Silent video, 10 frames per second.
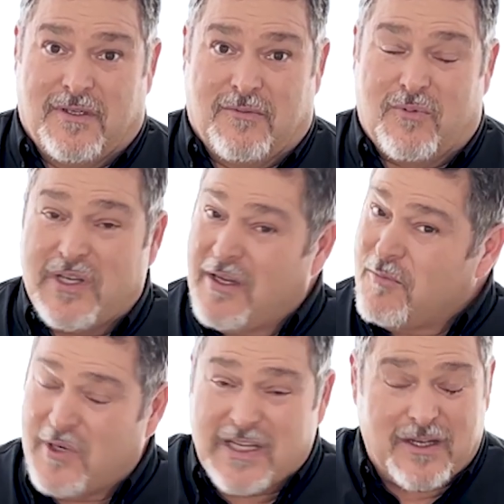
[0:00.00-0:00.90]
We need,
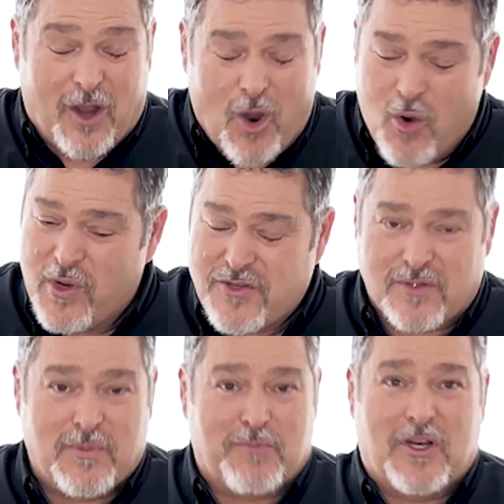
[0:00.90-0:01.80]
we need to always
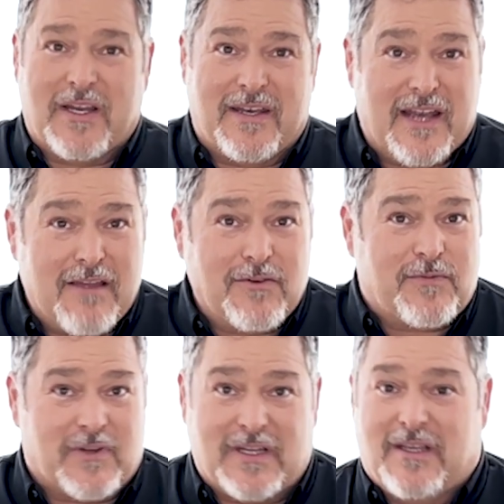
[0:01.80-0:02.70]
remember and never
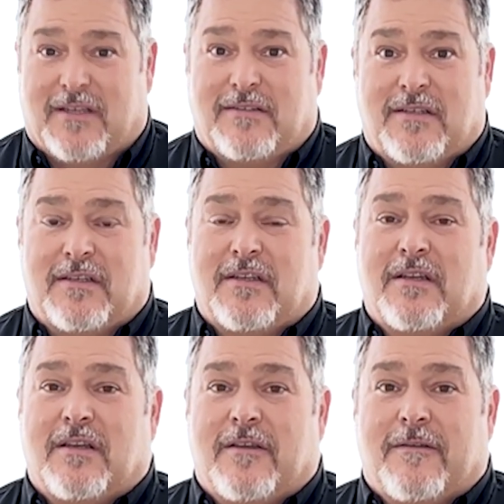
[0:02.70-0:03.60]
forget
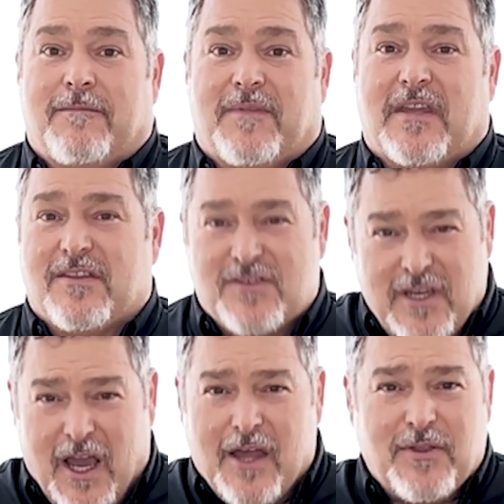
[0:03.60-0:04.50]
that it's
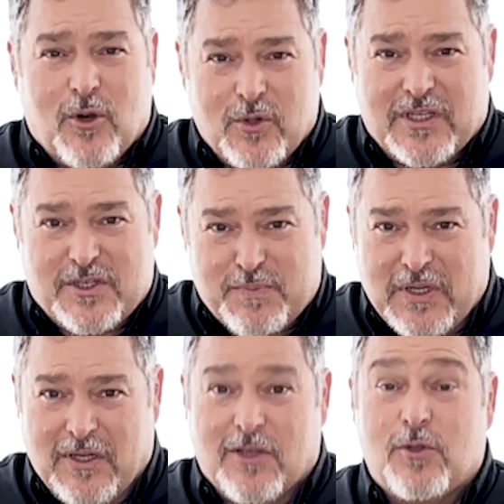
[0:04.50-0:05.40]
God the Holy
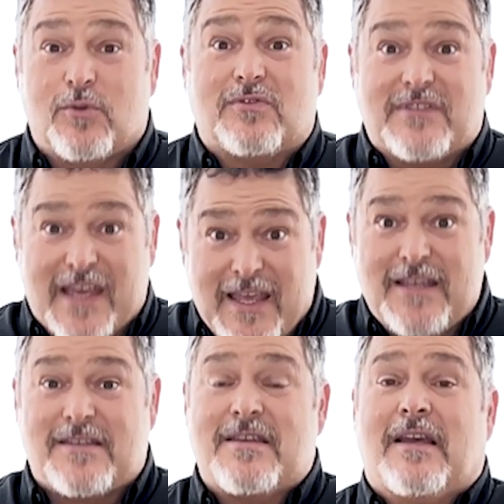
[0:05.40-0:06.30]
Spirit who
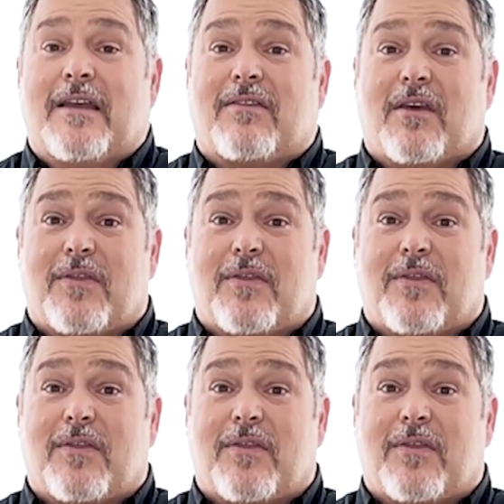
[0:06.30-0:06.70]
takes the